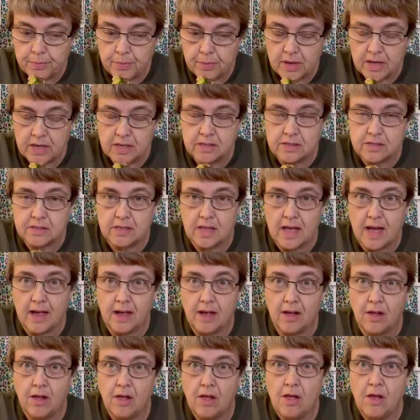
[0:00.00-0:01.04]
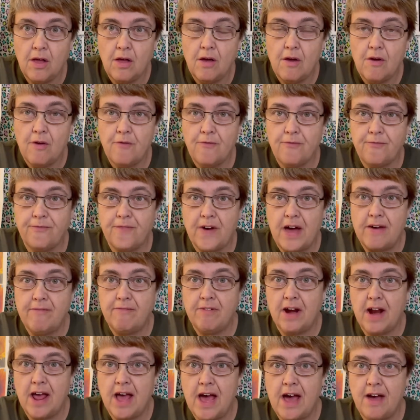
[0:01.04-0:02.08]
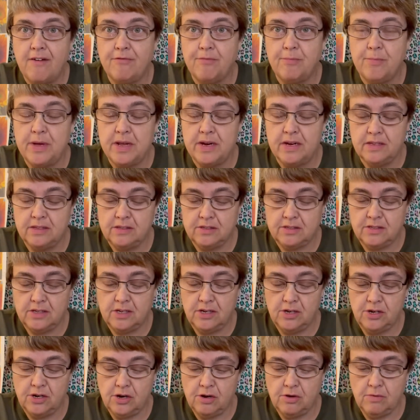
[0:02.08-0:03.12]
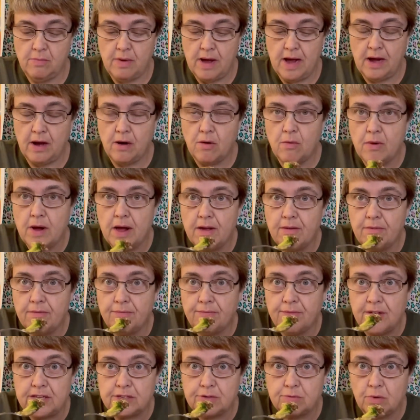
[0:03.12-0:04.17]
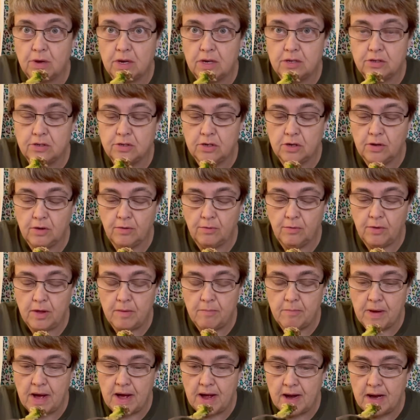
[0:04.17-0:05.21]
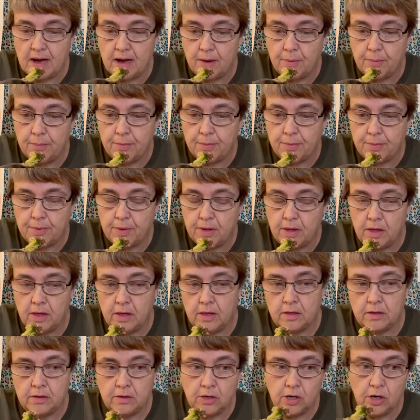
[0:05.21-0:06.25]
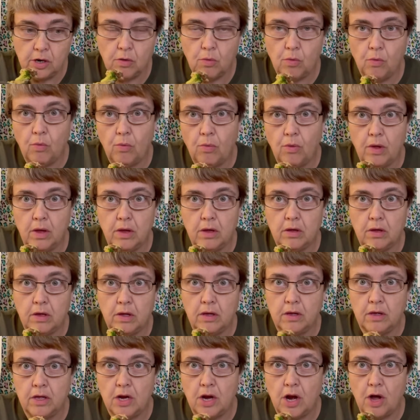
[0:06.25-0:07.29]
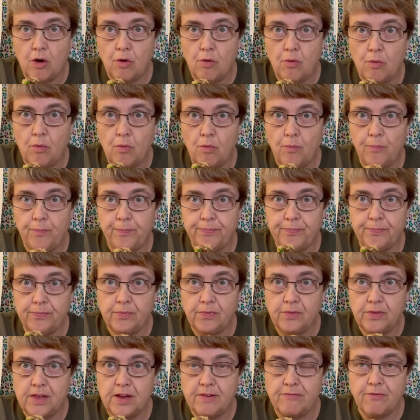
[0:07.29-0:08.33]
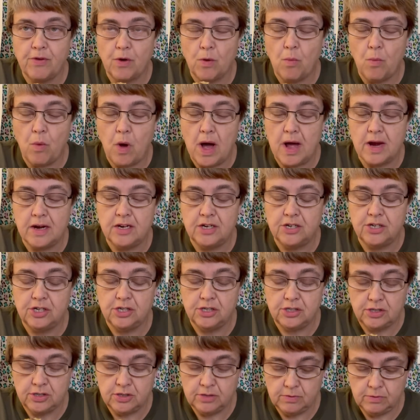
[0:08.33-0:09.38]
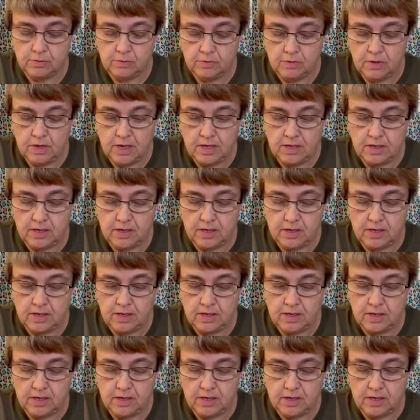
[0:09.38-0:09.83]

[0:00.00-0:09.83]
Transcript: It's like 5.5 minutes in your microwave. That's what it took in mine. You know, different wattages, it